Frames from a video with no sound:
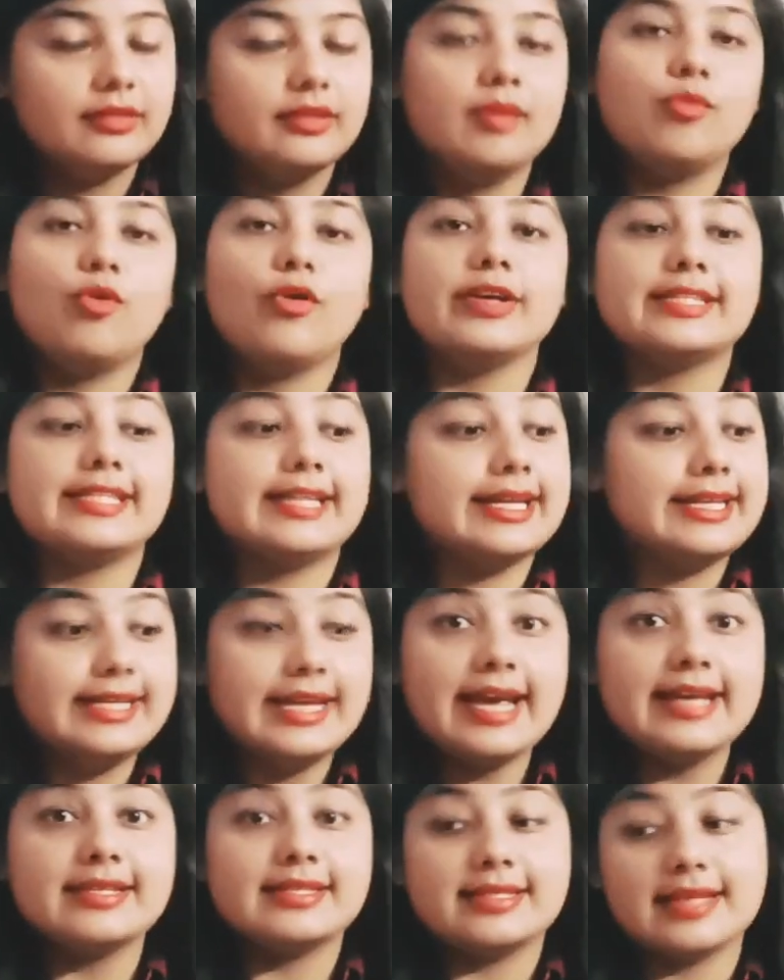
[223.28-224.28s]
The boy said,
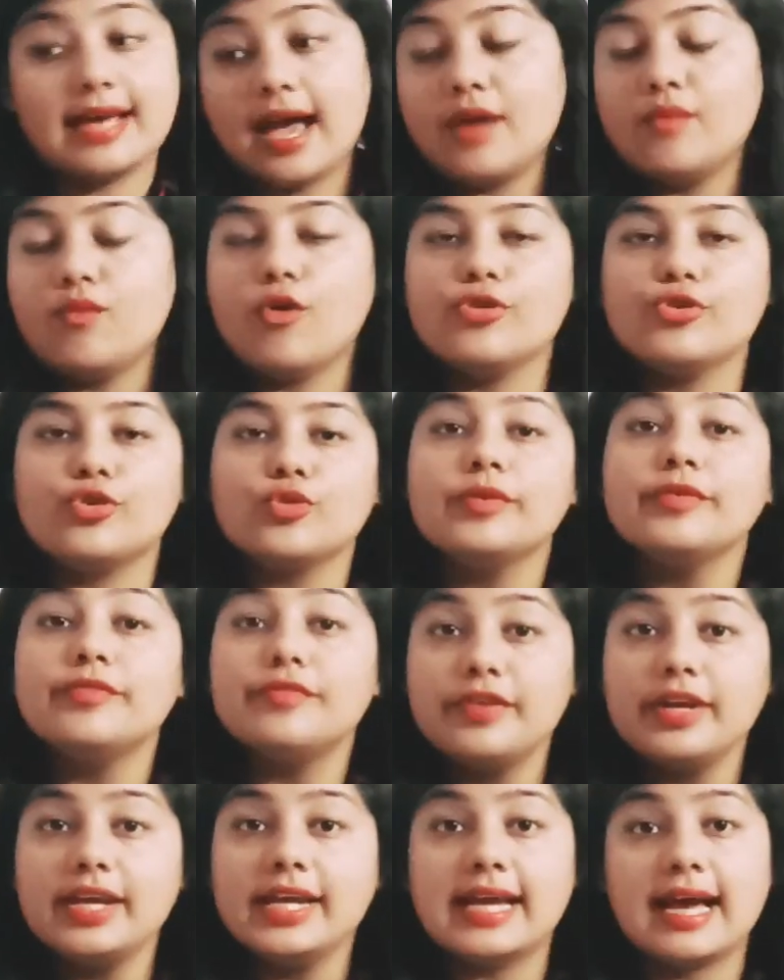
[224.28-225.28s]
yes, I want to
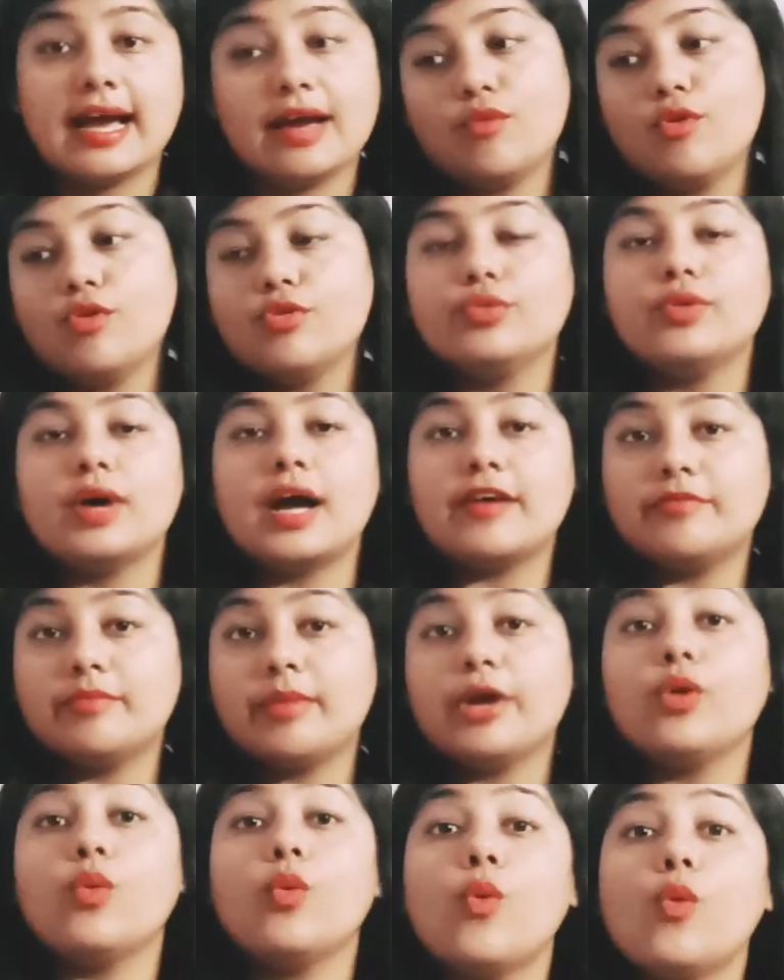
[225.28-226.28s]
be free. I want to have
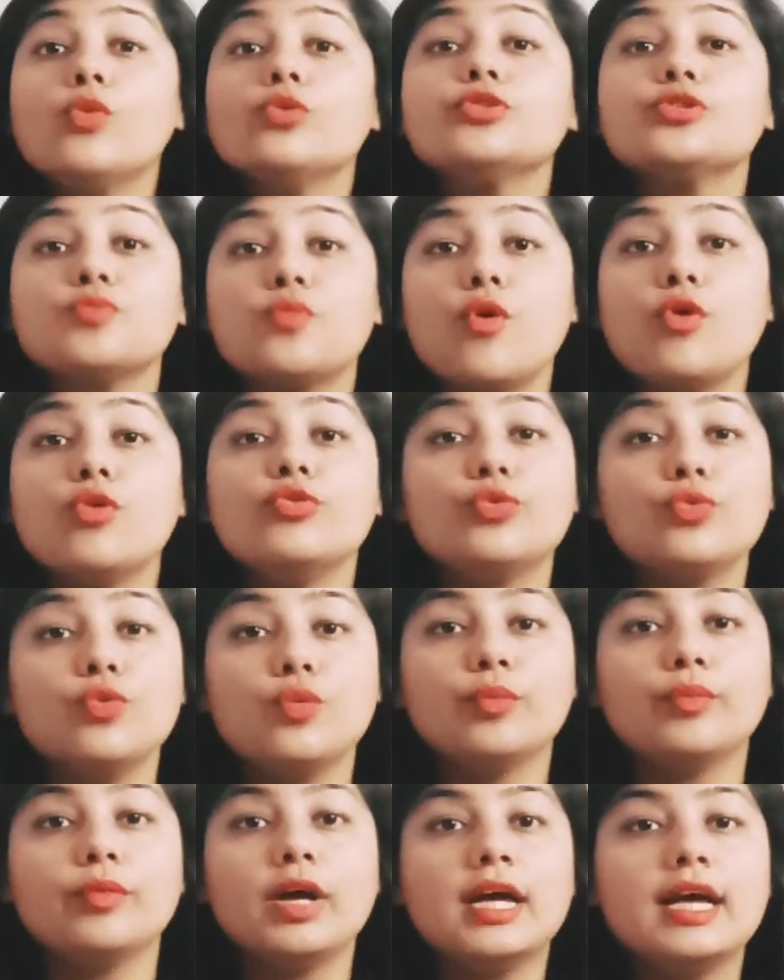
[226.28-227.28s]
my own small
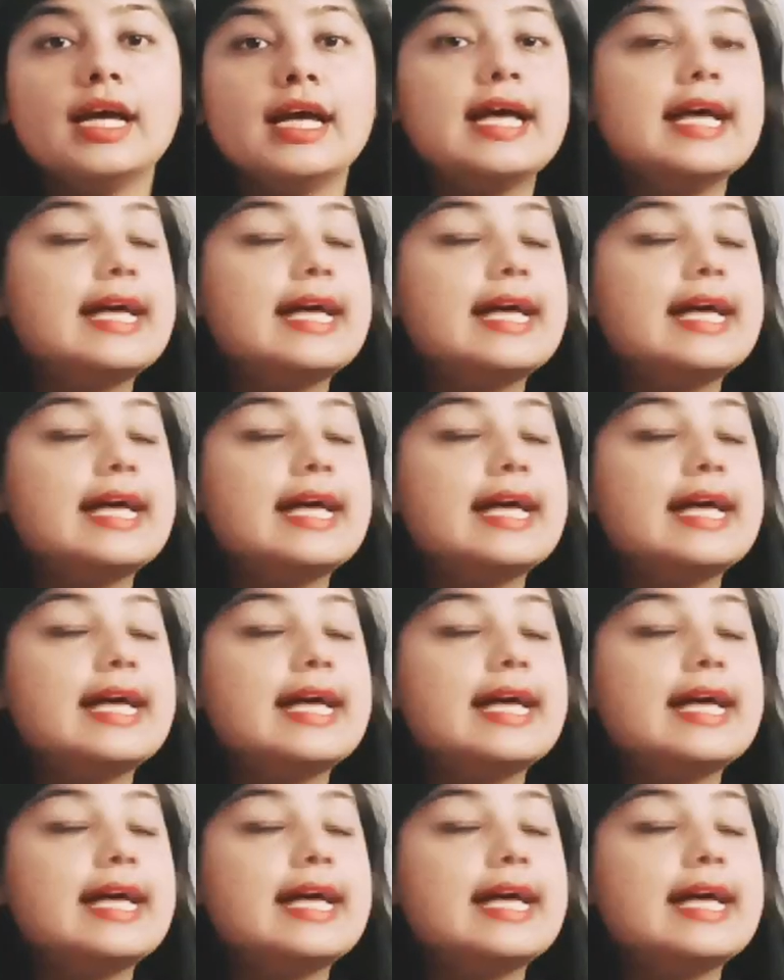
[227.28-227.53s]
room.